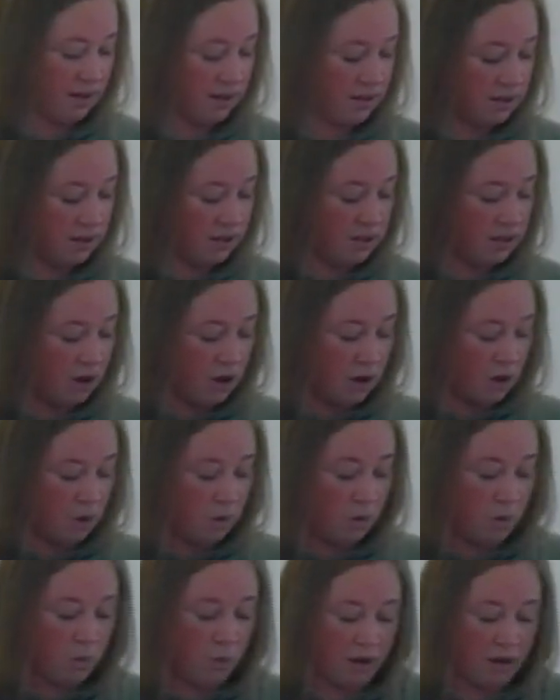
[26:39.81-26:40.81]

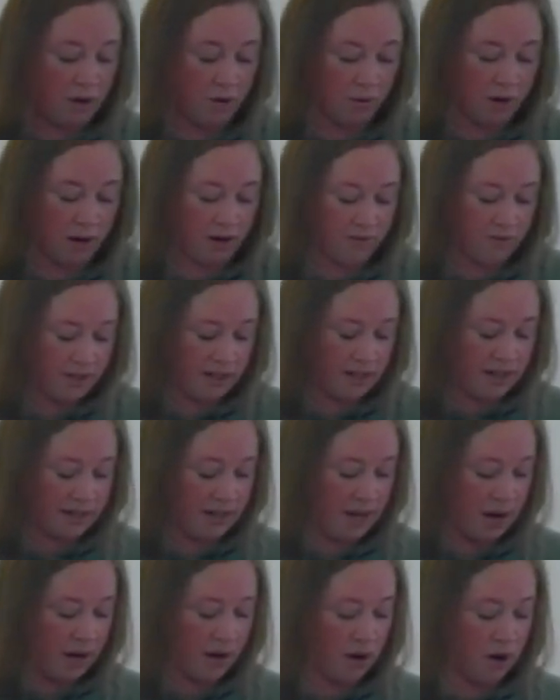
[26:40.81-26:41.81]
So we gratefully
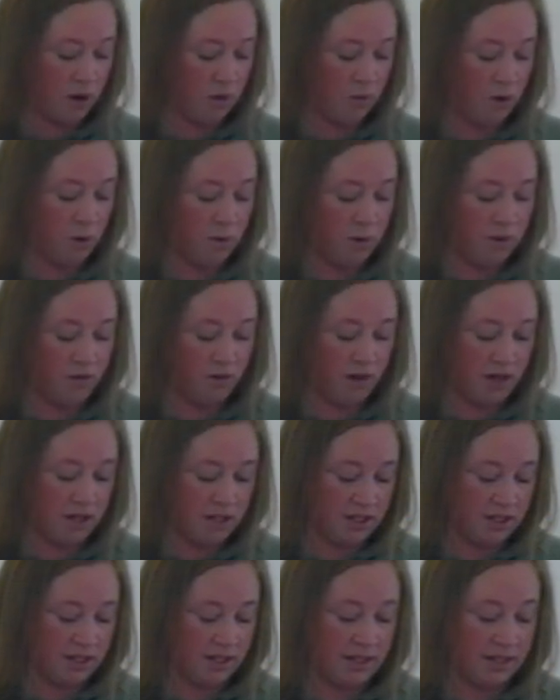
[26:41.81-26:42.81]
take our robe of
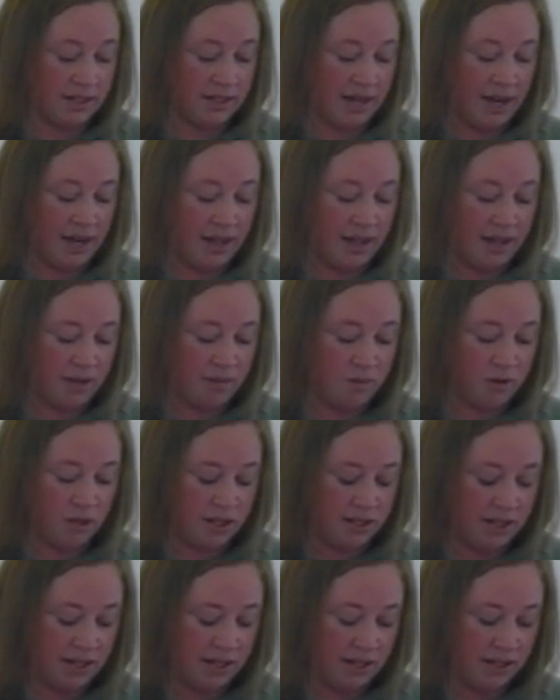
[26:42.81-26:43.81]
righteousness and claim
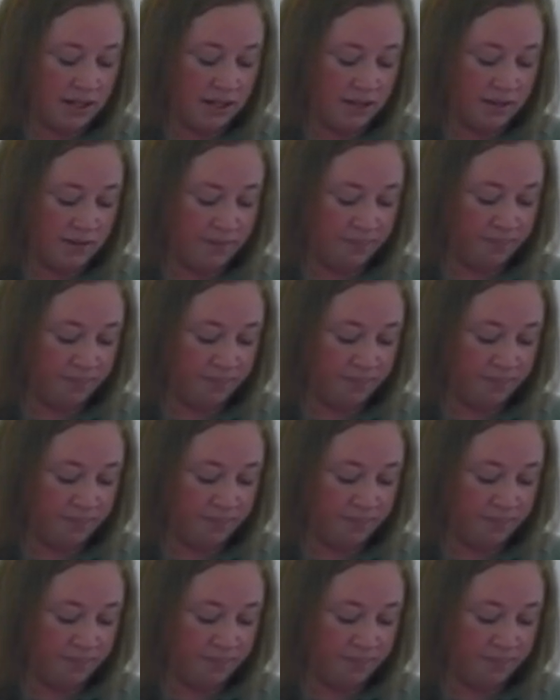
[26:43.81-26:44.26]
Jesus.